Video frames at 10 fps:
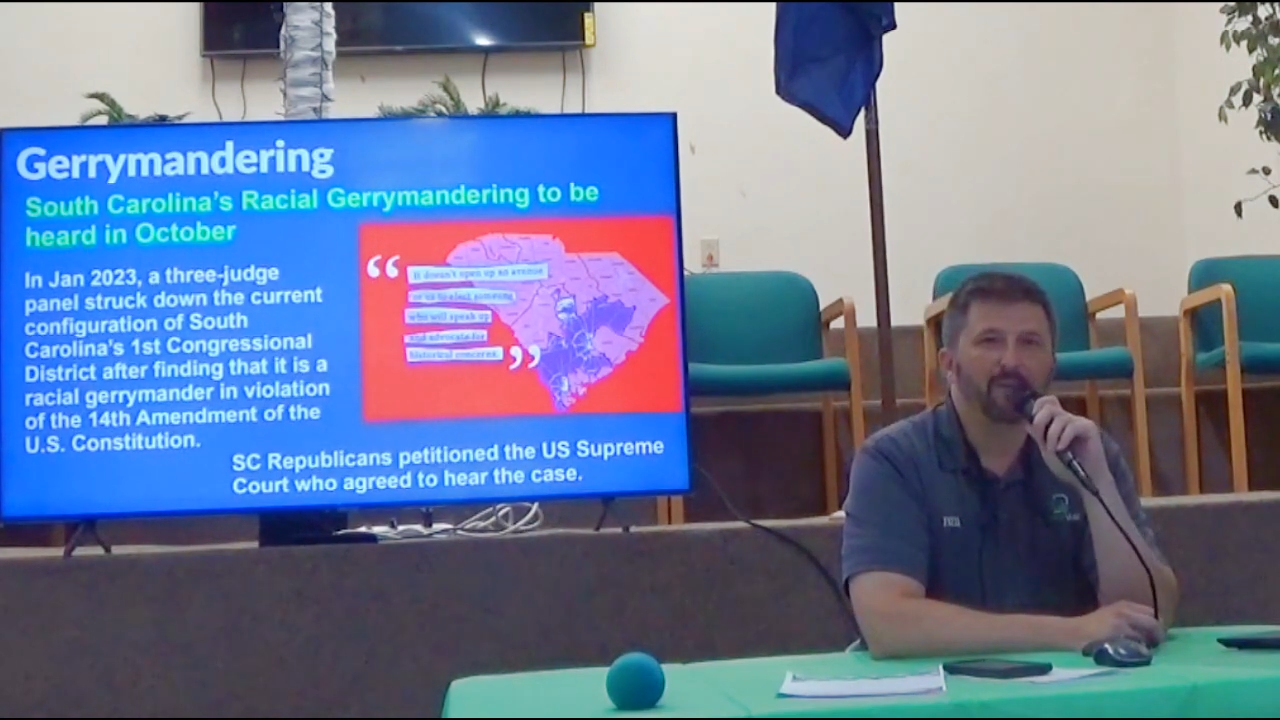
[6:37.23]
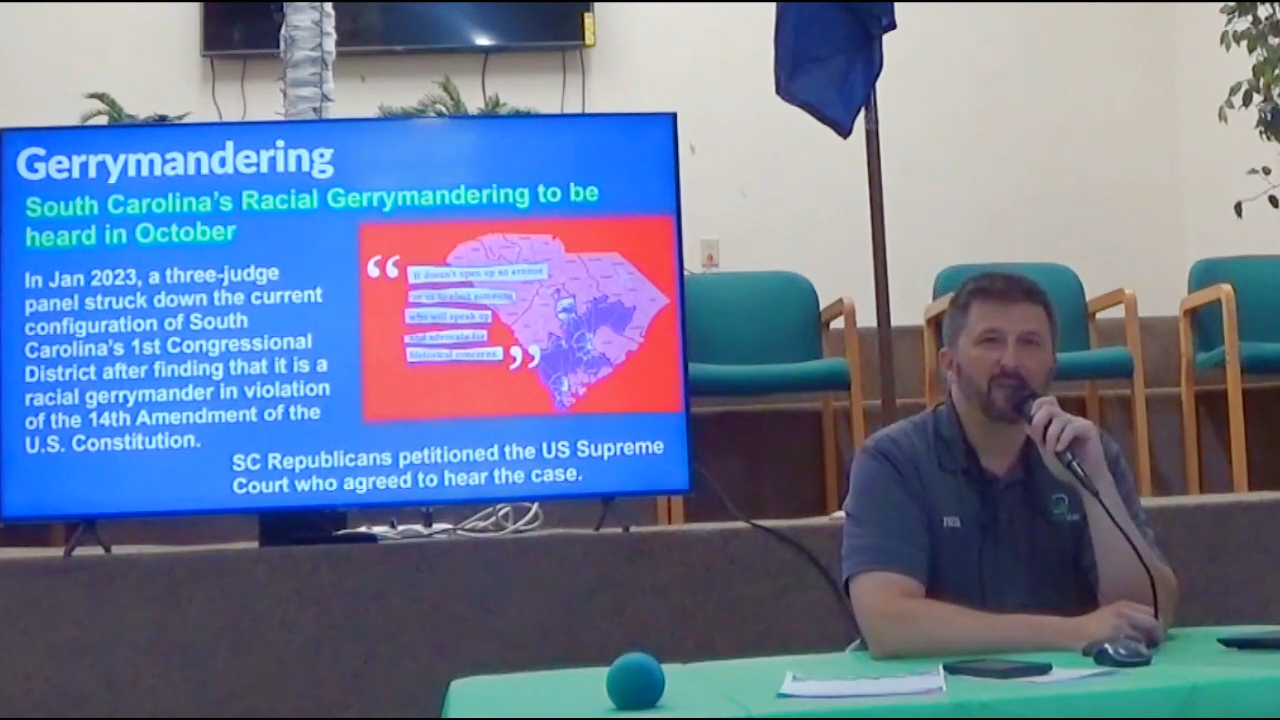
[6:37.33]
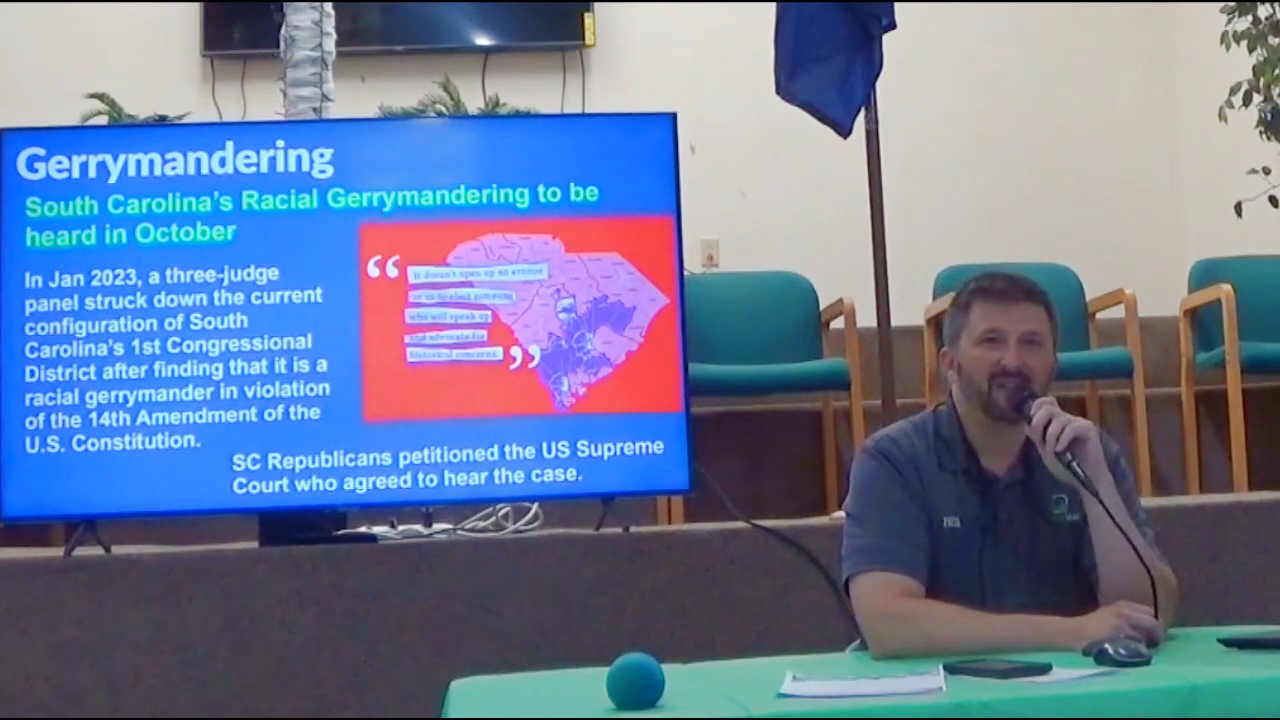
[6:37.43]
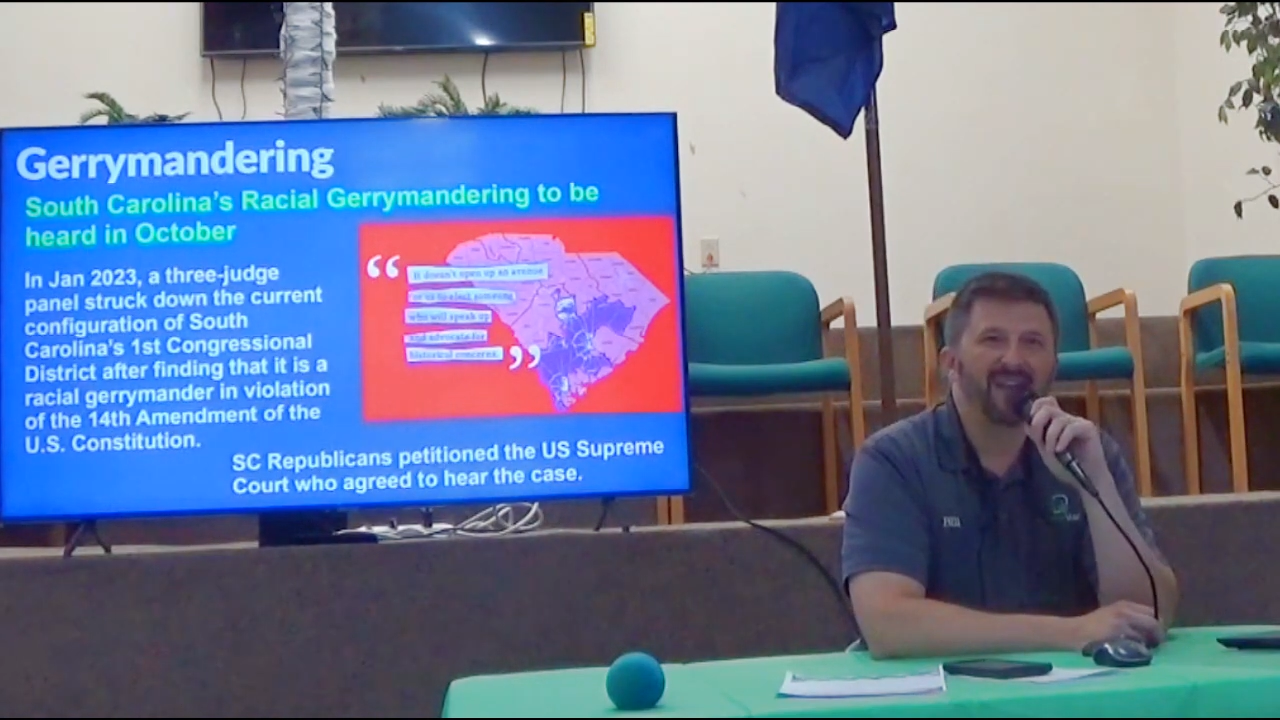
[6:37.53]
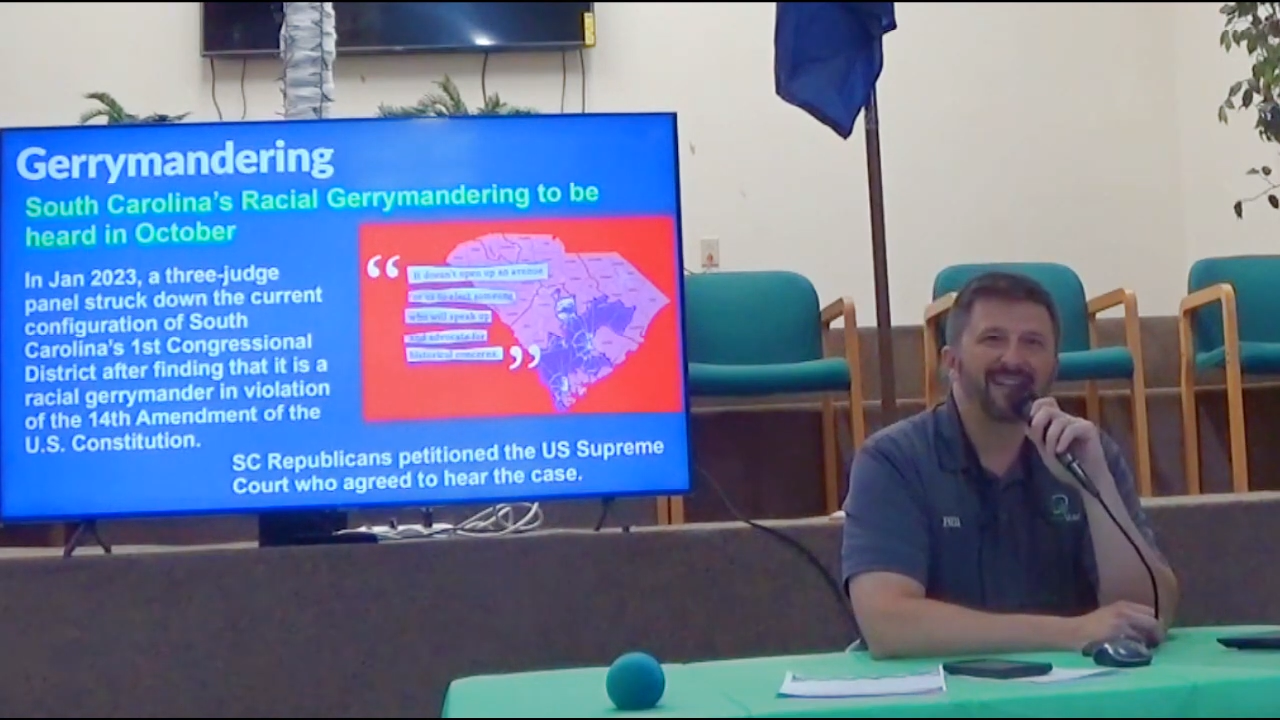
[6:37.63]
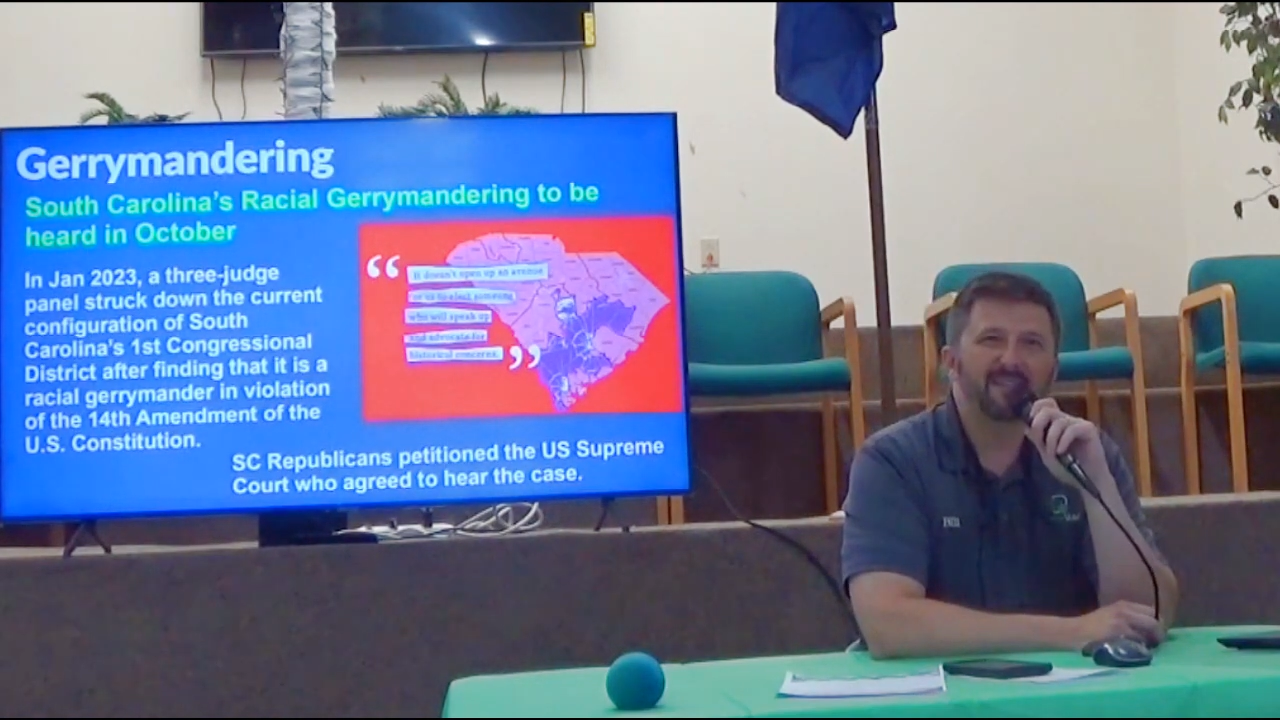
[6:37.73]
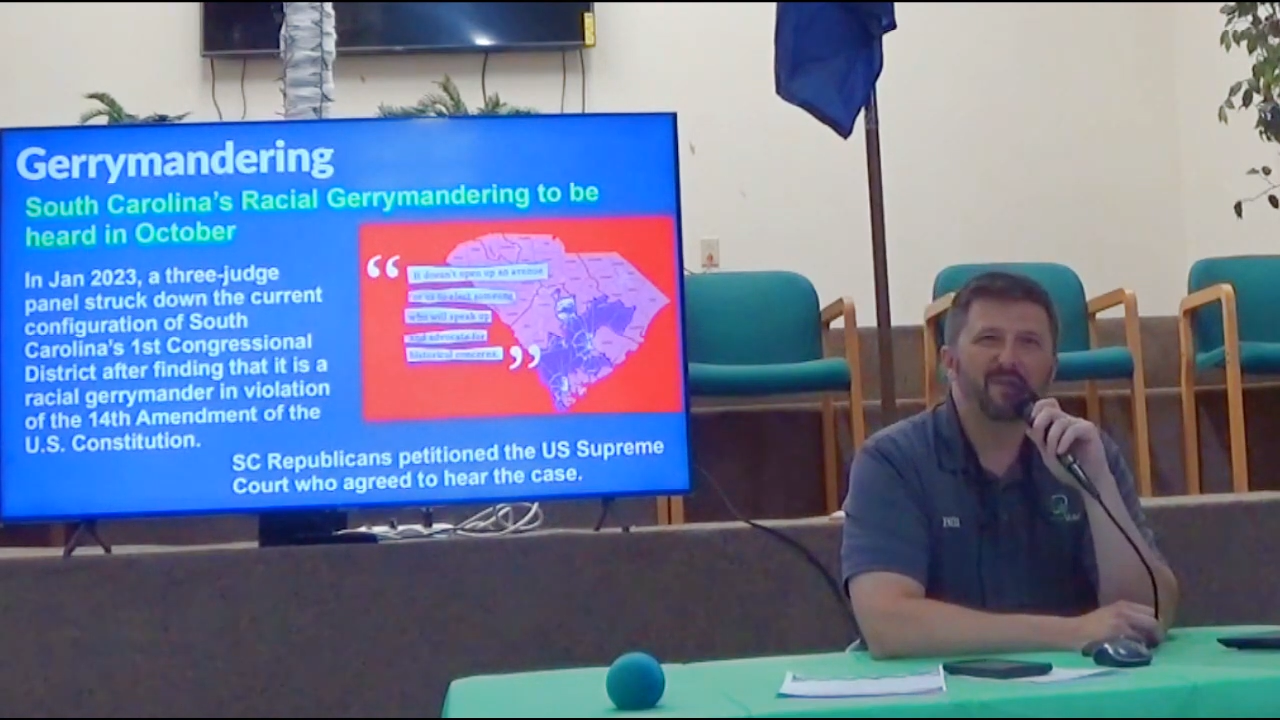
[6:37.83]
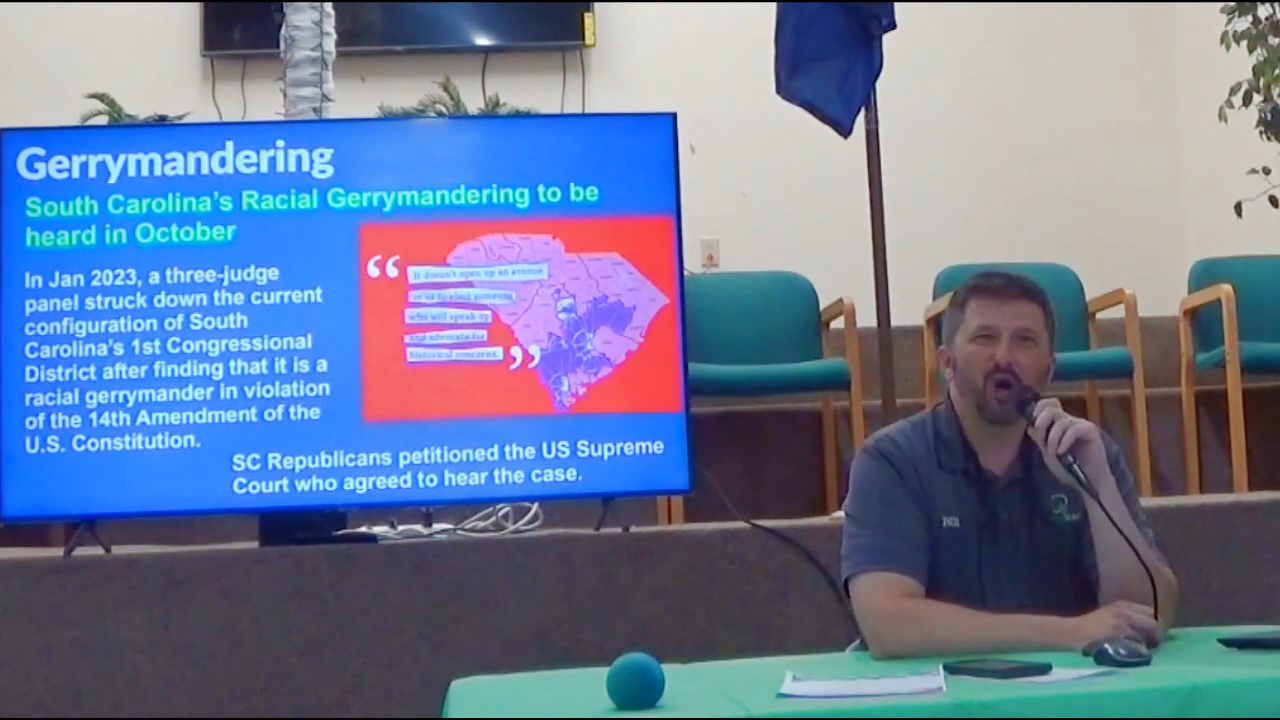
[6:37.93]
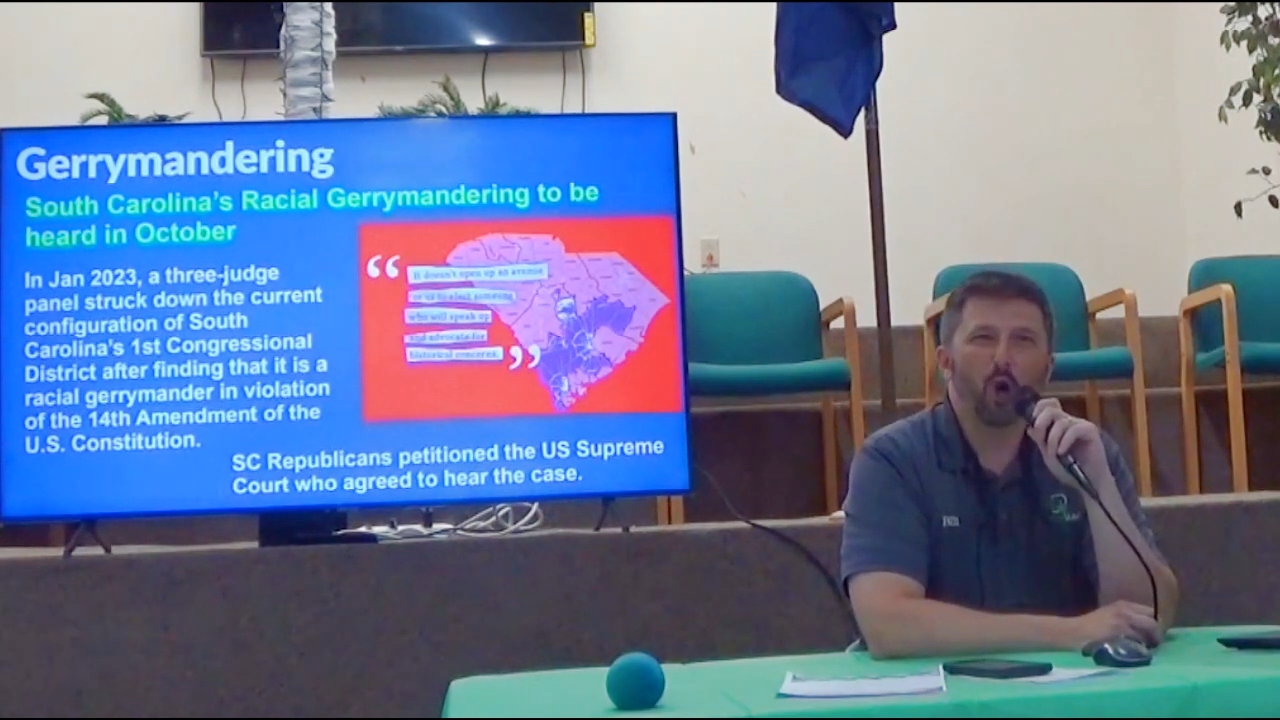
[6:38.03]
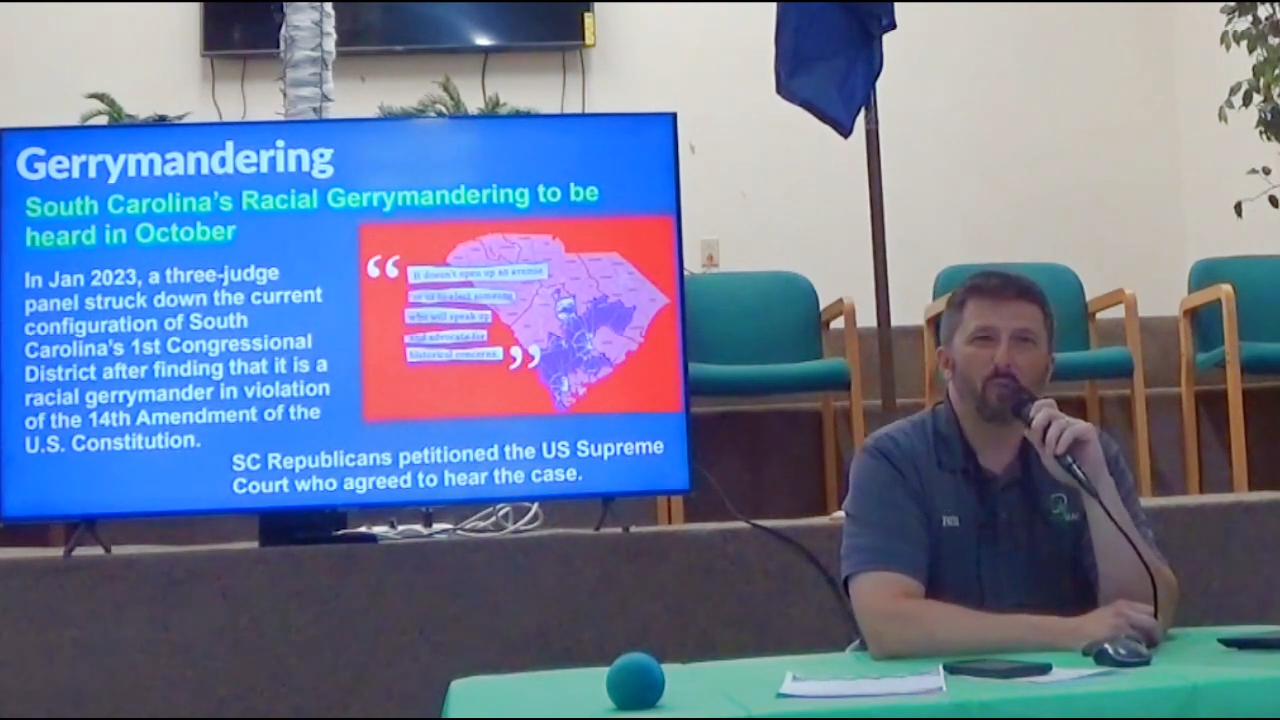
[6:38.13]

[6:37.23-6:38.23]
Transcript: I would like to be